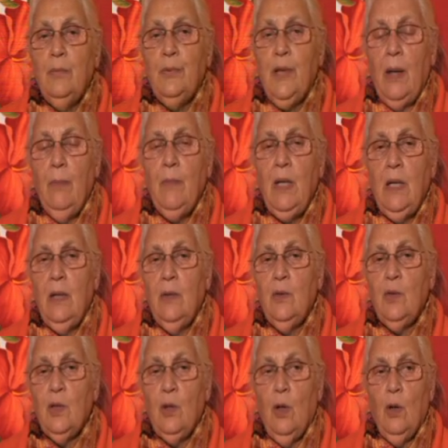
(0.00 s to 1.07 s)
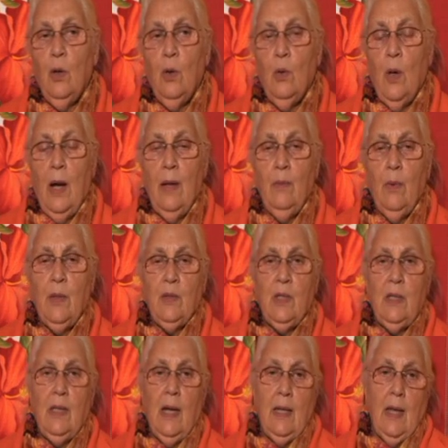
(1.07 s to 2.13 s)
Some years ago, I was
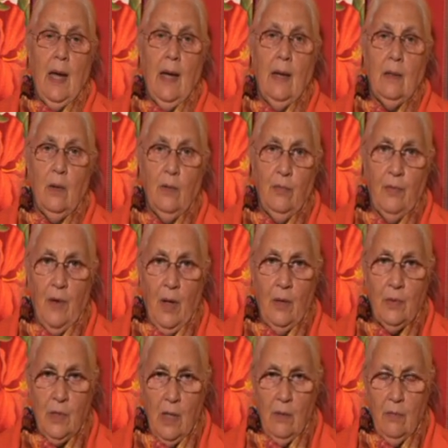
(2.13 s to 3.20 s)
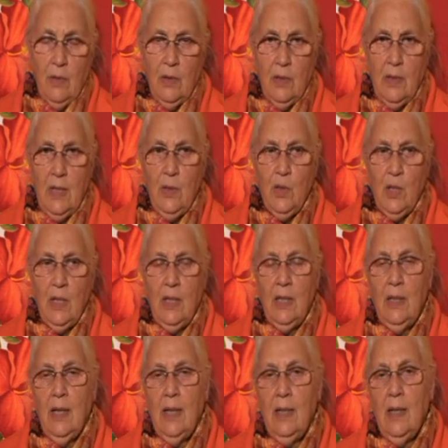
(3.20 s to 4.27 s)
in Niagara Falls. I was teaching
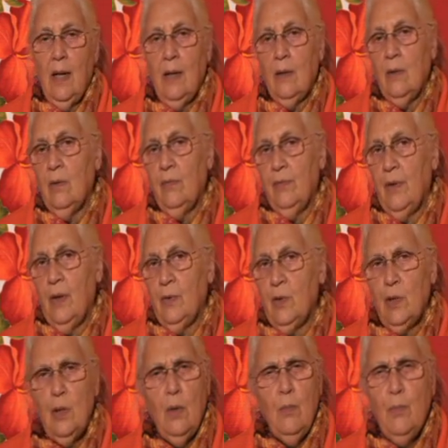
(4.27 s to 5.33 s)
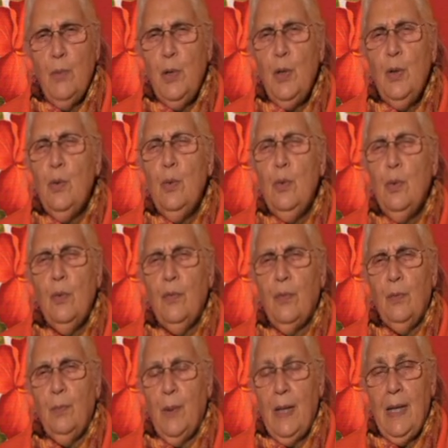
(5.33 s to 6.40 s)
in Niagara Falls.
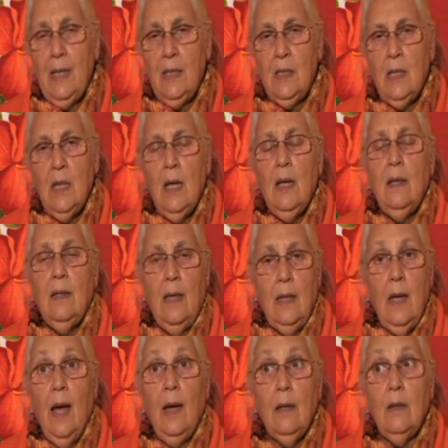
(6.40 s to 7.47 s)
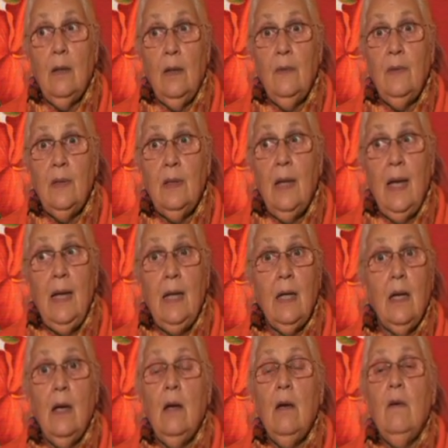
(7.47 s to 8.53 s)
Beautiful place. Niagara on the
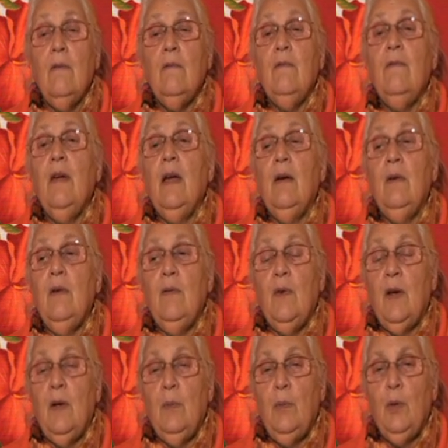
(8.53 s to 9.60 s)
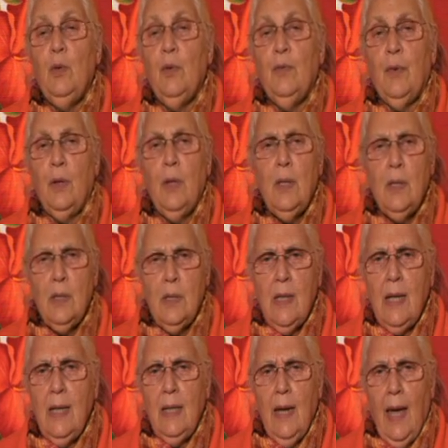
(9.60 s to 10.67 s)
lake. Very, very beautiful.
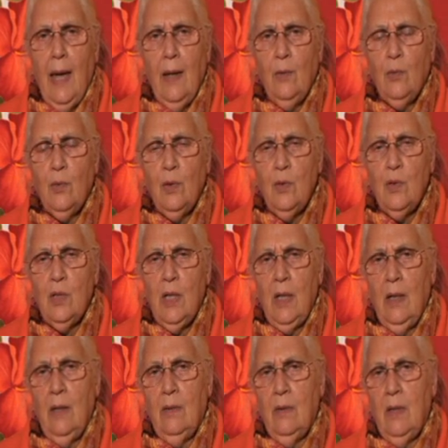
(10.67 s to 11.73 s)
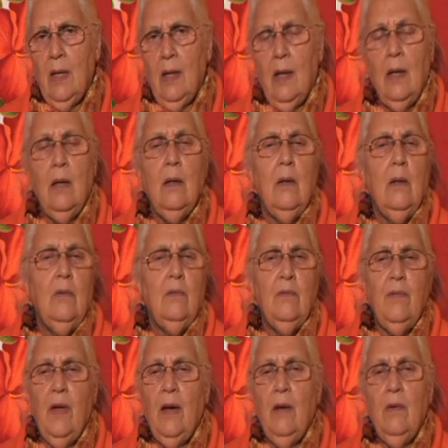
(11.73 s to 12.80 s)
St. Catharines area.
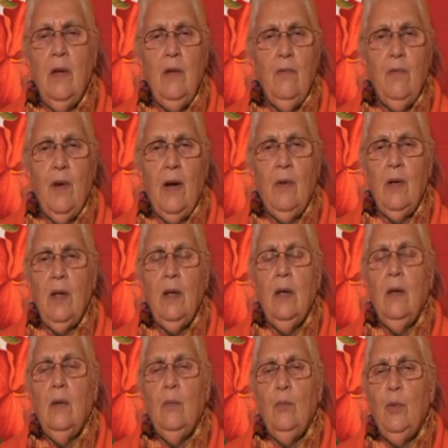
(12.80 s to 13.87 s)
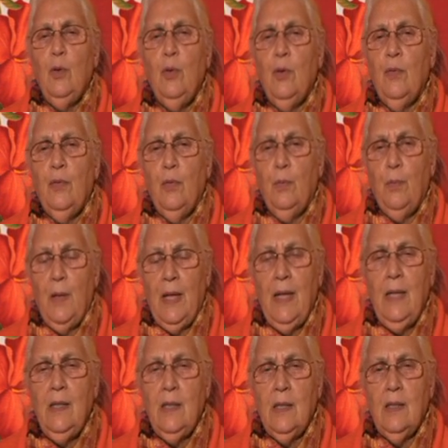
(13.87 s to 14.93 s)
Very, very beautiful
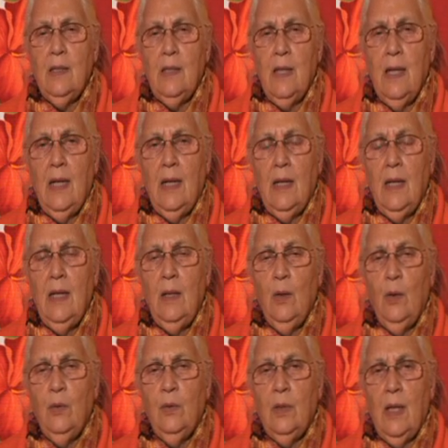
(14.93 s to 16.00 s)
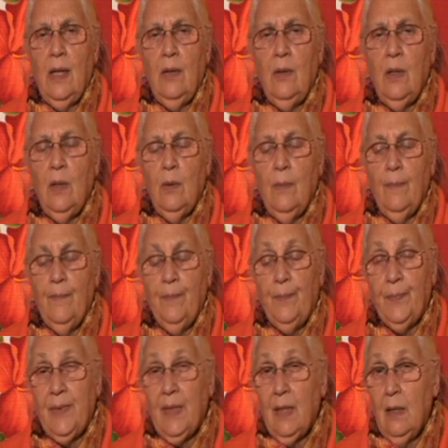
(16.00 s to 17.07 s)
places there in Ontario.
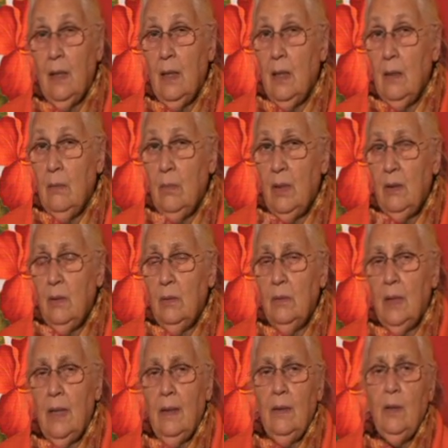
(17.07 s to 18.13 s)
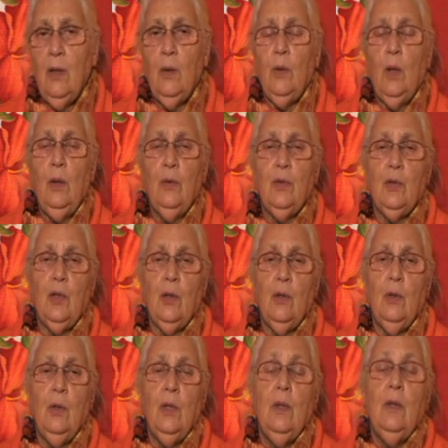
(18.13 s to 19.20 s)
But Ontario
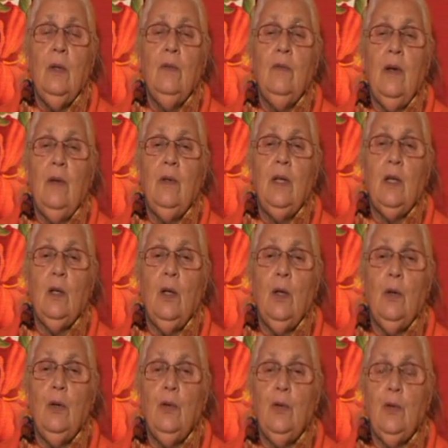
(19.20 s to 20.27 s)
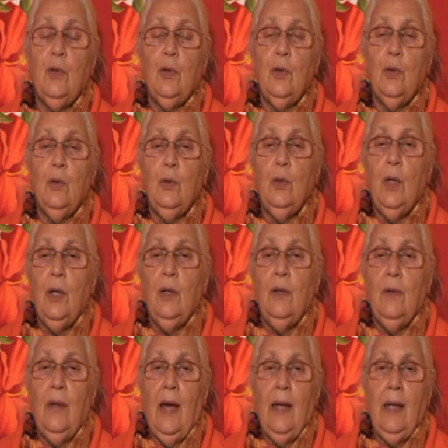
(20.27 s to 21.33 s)
also very close to
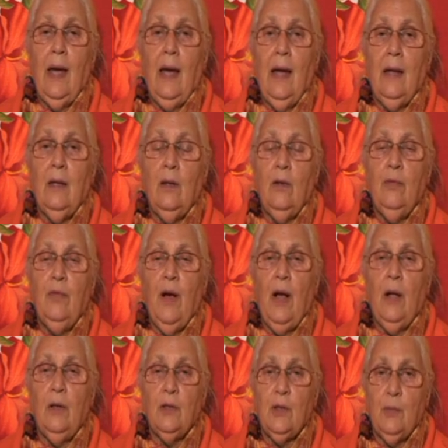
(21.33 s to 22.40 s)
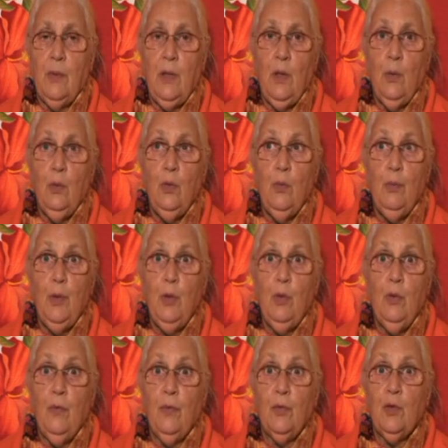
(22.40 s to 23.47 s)
Niagara Falls. We know the
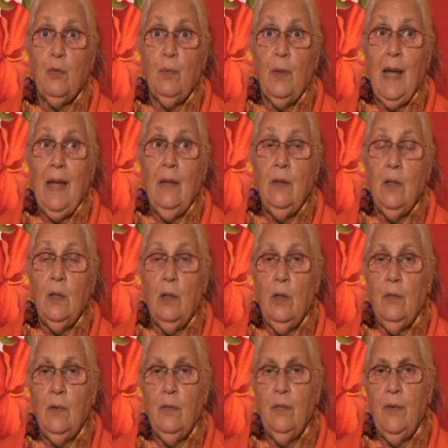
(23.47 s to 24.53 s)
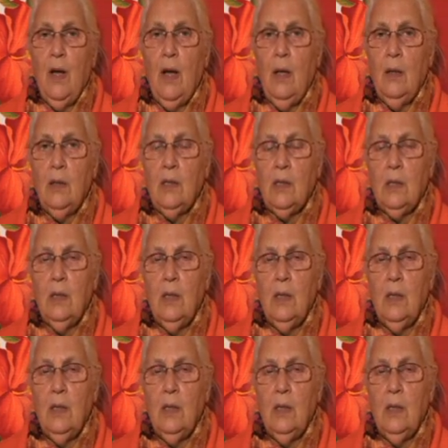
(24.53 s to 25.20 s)
beautiful splendor of the falls.